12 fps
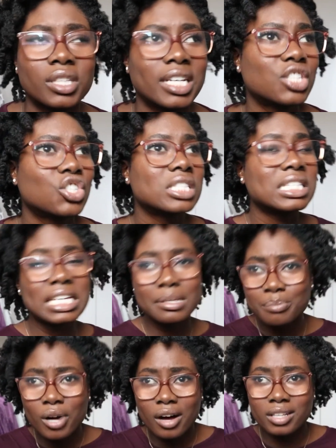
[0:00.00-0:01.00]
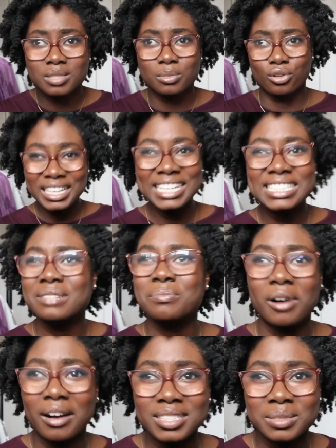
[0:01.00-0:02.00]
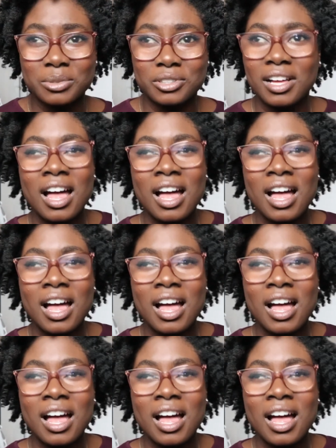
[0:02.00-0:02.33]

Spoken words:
It's just impossible. It's impossible.